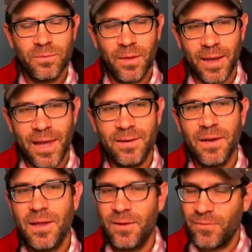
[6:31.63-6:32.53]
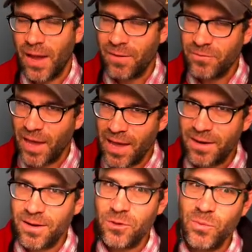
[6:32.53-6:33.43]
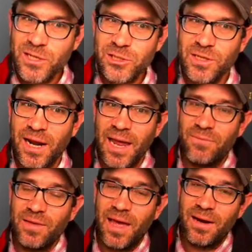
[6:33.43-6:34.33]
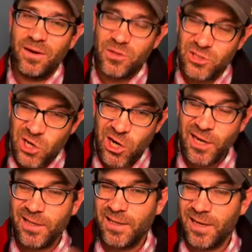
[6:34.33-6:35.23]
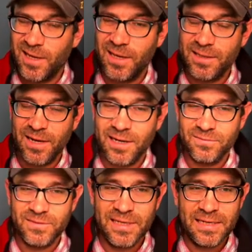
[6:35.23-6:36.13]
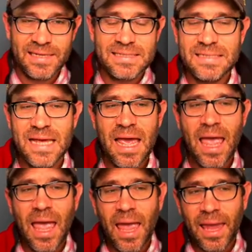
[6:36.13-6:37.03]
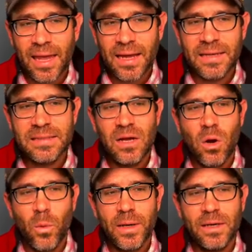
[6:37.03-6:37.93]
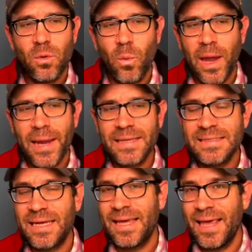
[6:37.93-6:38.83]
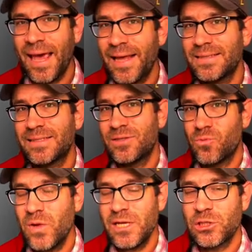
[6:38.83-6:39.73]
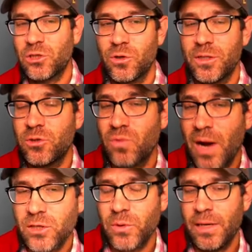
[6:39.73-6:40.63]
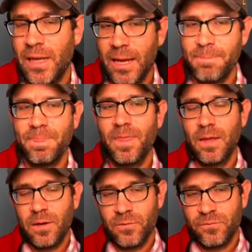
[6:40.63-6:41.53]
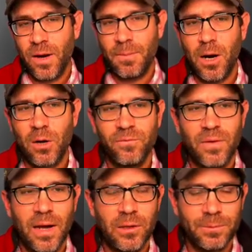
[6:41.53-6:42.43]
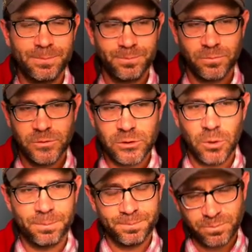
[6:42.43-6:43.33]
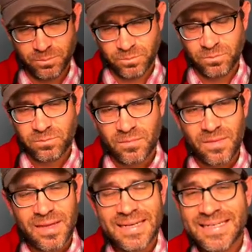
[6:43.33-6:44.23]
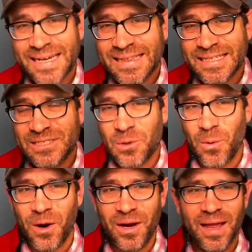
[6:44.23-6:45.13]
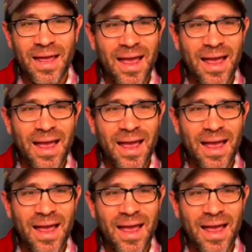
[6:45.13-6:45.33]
Again, if I have to add another region, then I have to add another target, and that can get kind of tedious. And we need a way to get the region or the directory name from our file. So to get this to work,